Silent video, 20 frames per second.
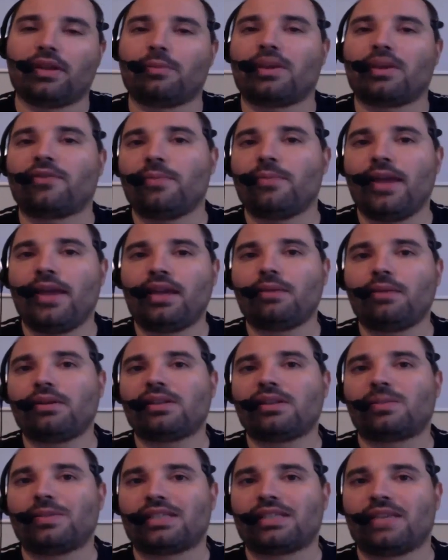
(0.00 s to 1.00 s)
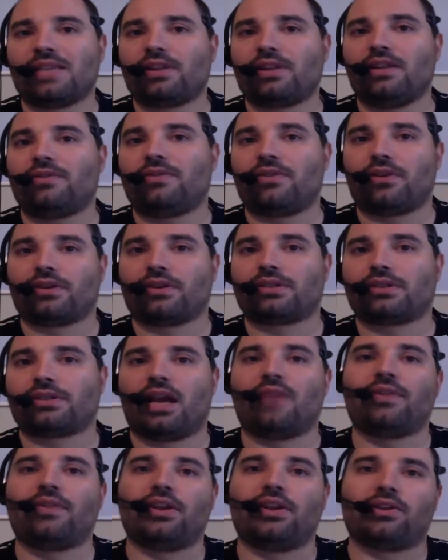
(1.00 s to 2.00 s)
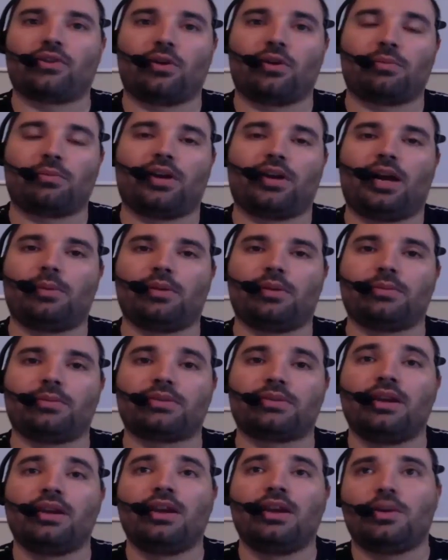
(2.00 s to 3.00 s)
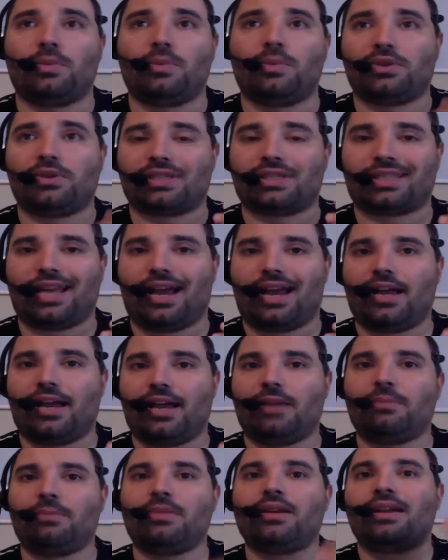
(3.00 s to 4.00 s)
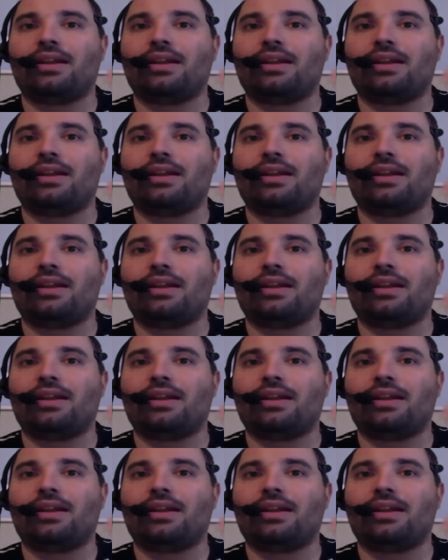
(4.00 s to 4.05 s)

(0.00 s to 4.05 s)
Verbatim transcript: But if you make it specifically for yourself and your own problems, which is time